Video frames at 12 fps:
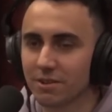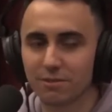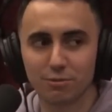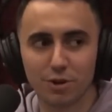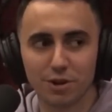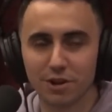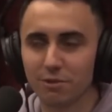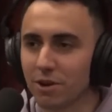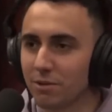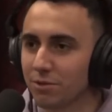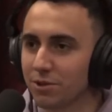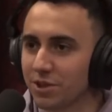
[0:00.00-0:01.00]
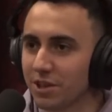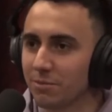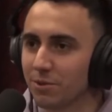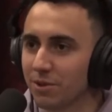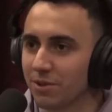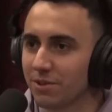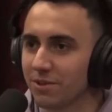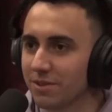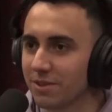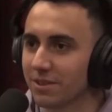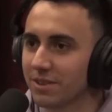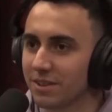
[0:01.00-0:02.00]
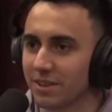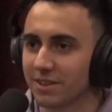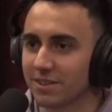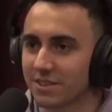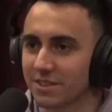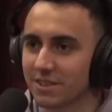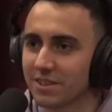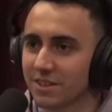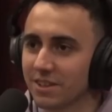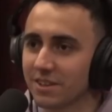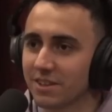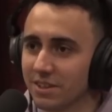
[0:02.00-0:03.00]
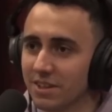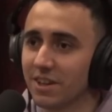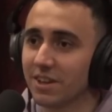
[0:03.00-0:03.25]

running around the table. That's, Literal chickens. Yeah.